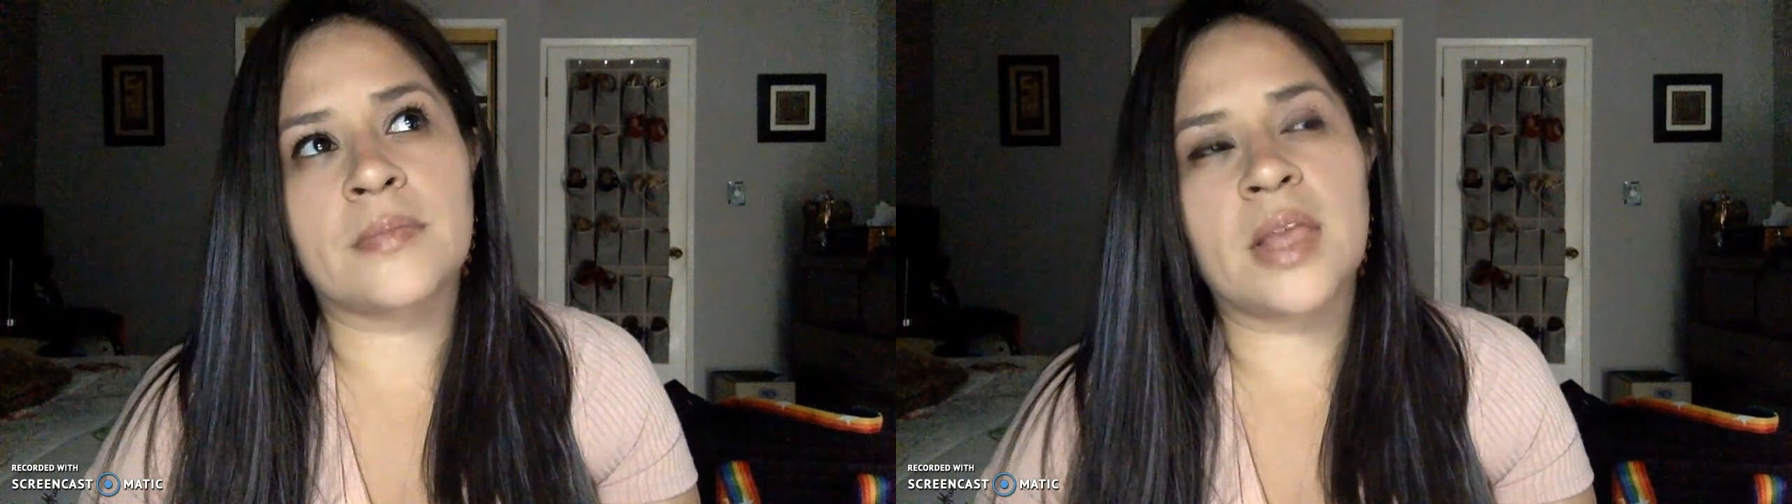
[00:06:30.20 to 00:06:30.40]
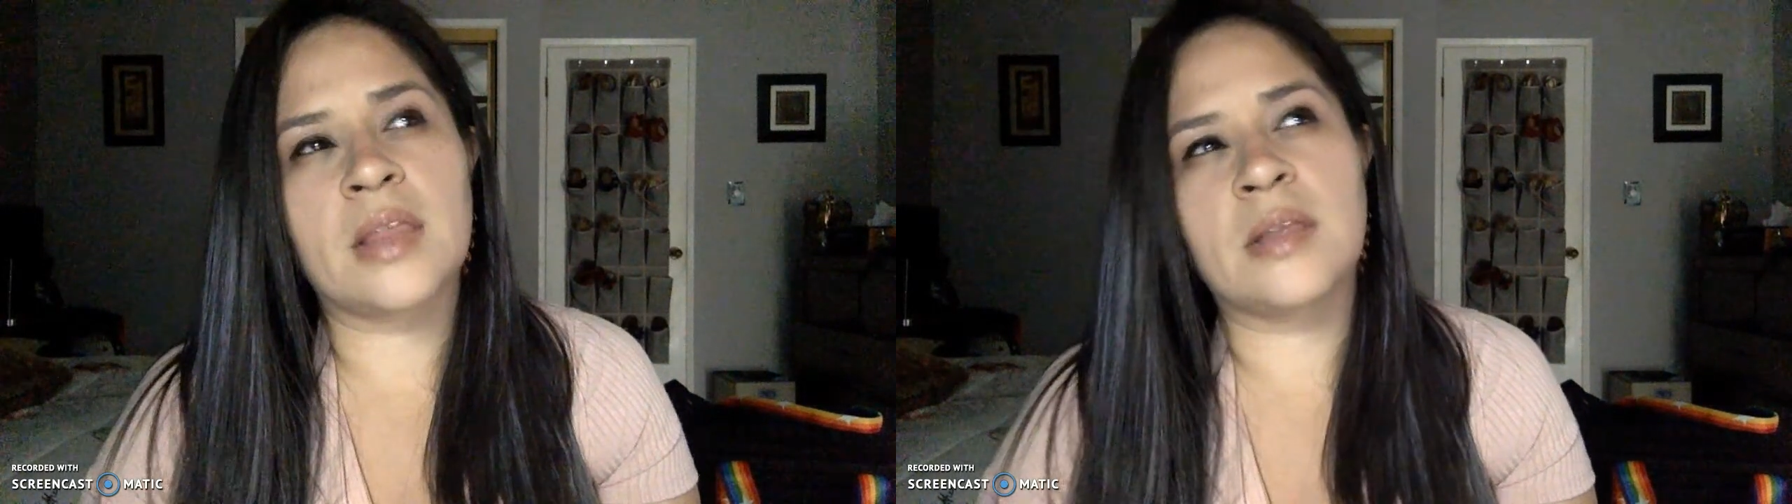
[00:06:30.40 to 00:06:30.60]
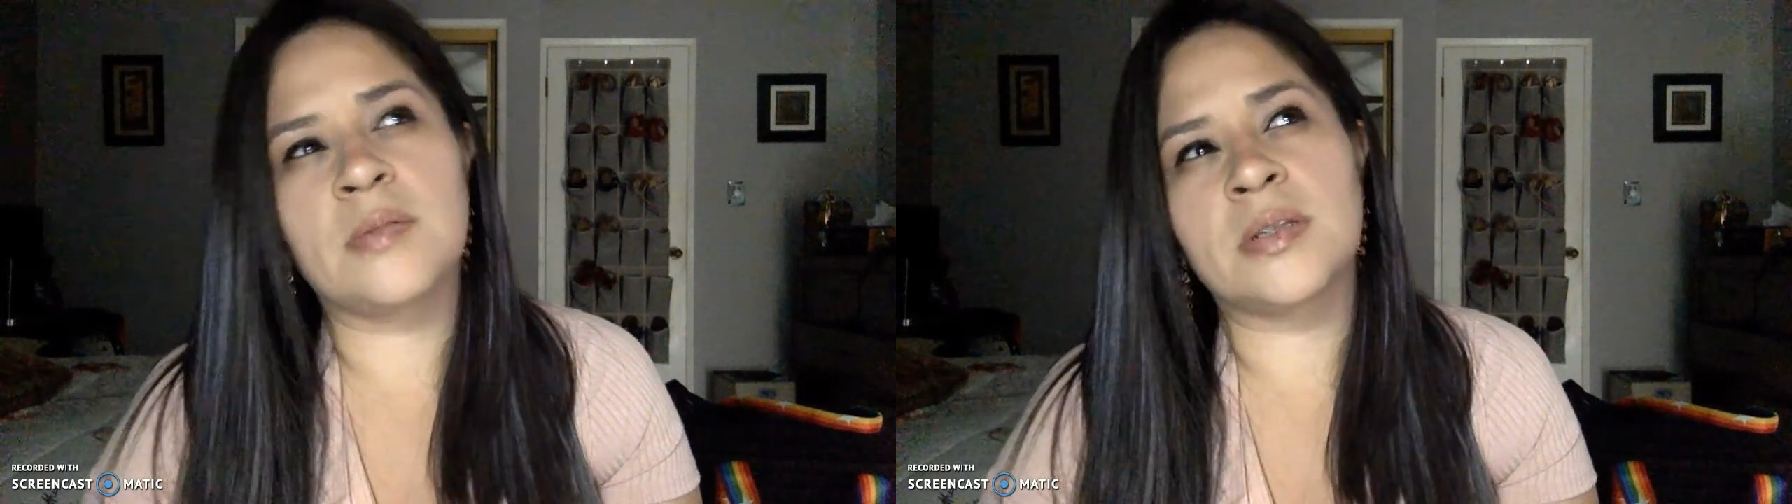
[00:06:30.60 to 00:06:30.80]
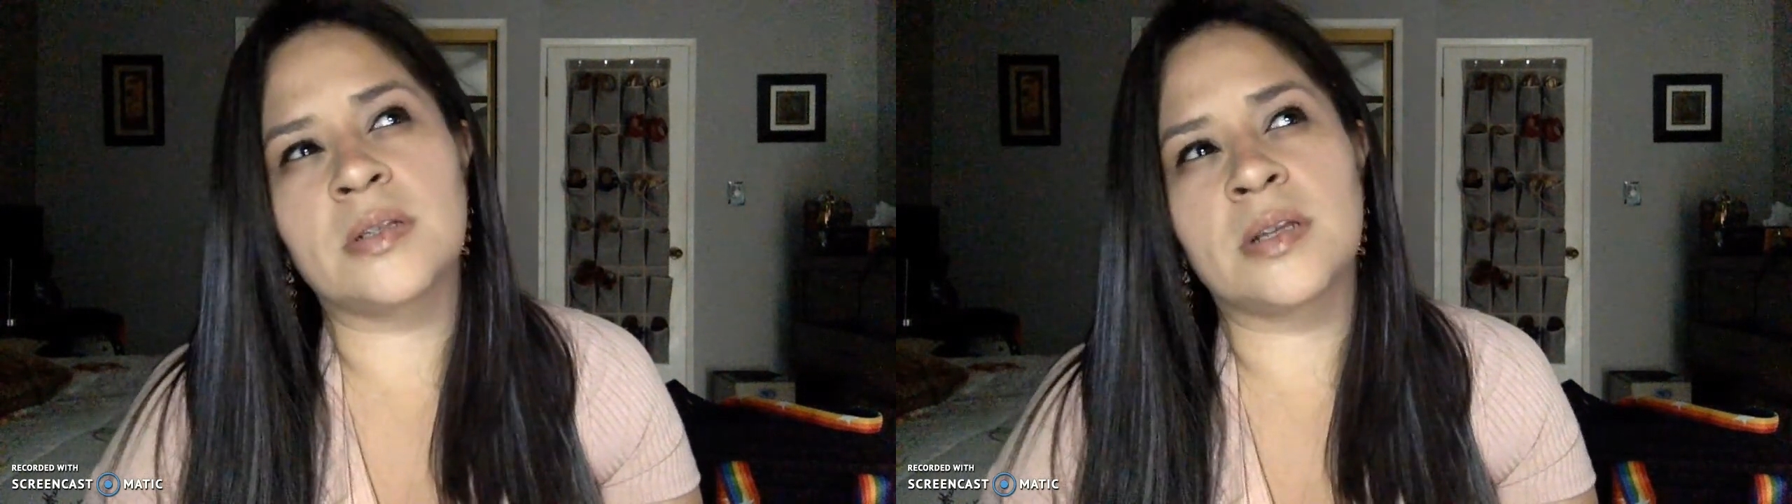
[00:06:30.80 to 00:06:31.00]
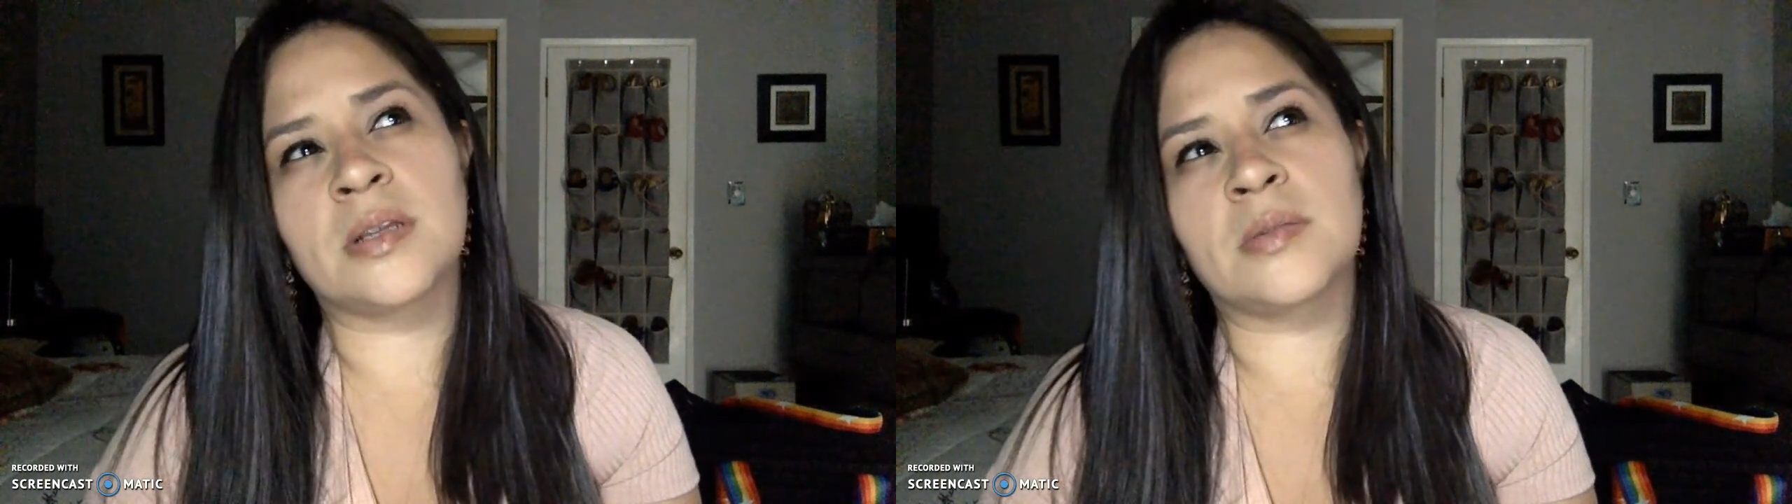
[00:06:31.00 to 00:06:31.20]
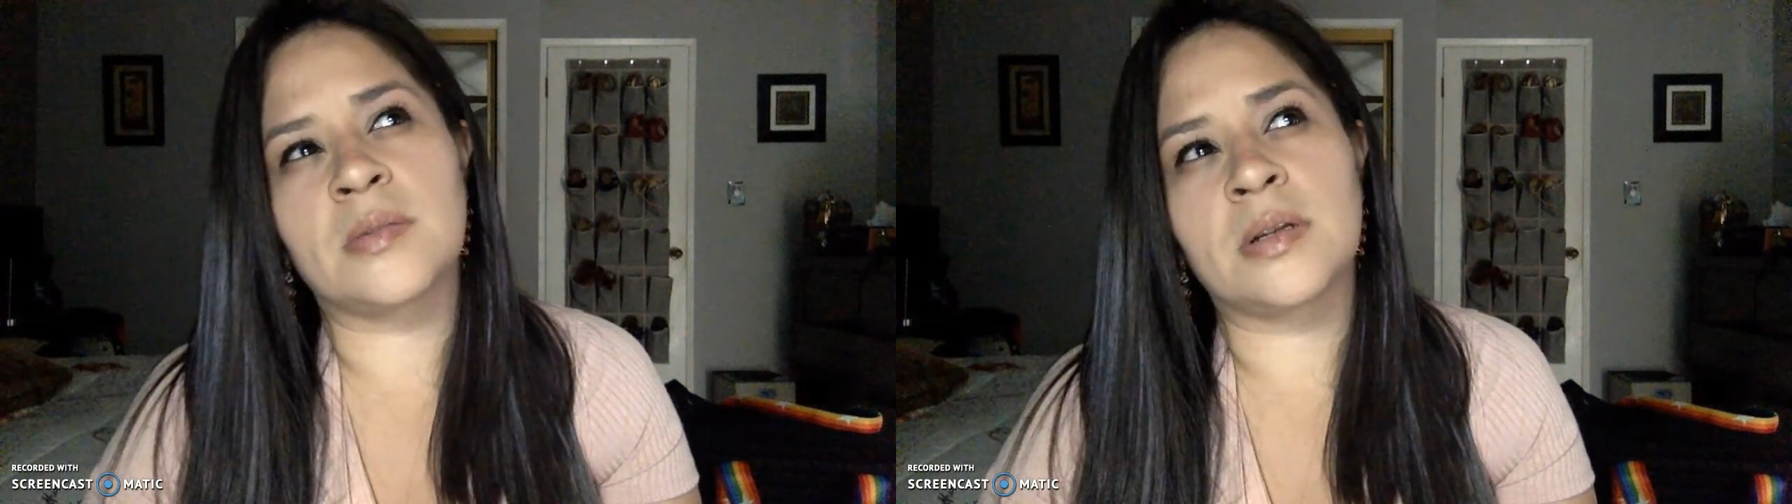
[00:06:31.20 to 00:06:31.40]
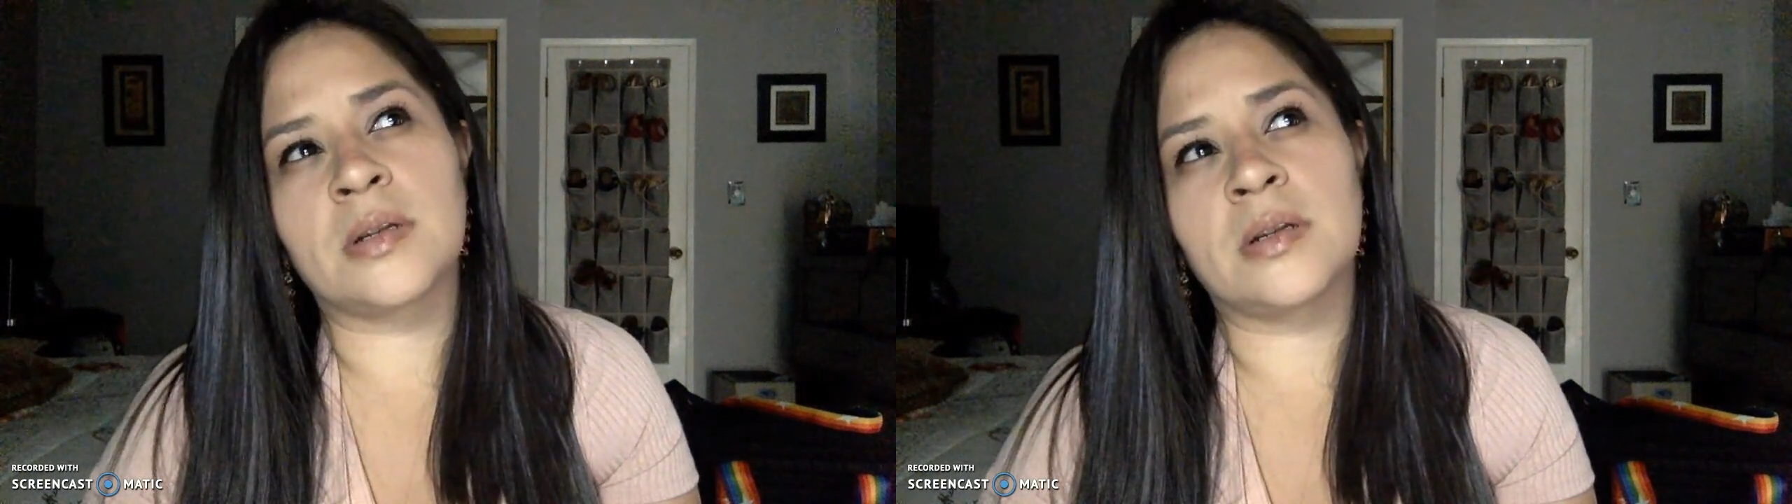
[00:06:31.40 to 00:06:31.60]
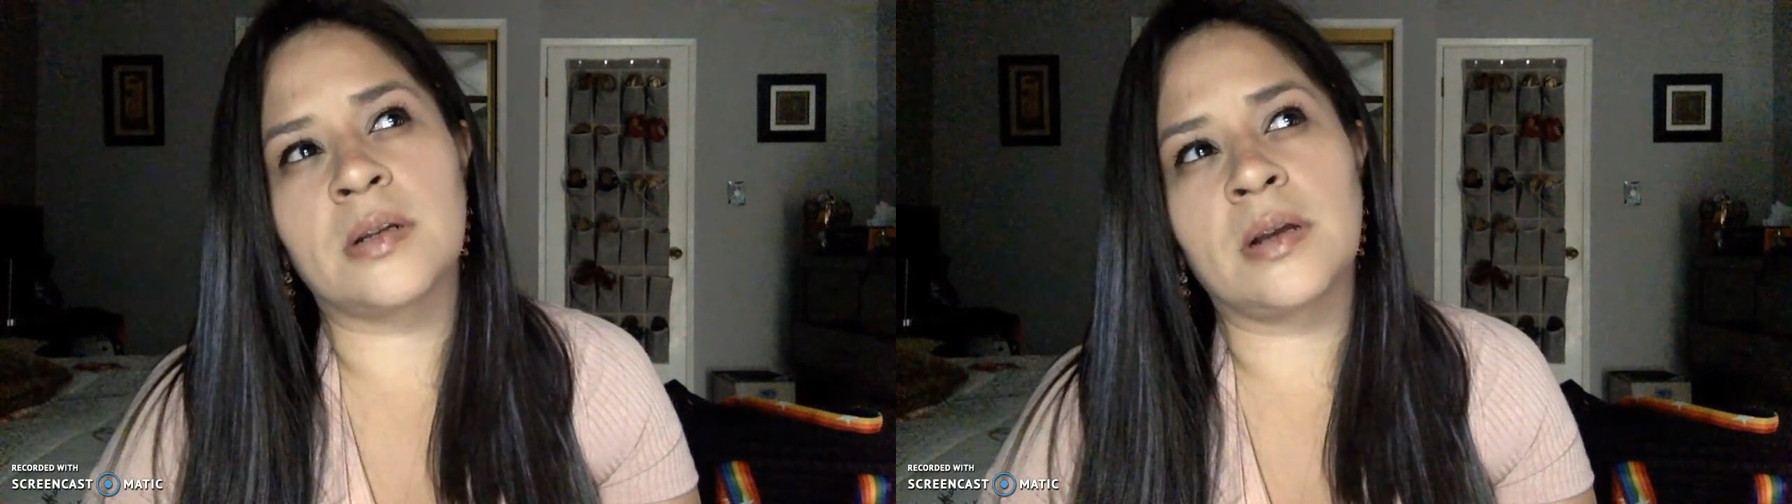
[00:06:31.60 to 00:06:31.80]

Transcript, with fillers: and oh, there was another one.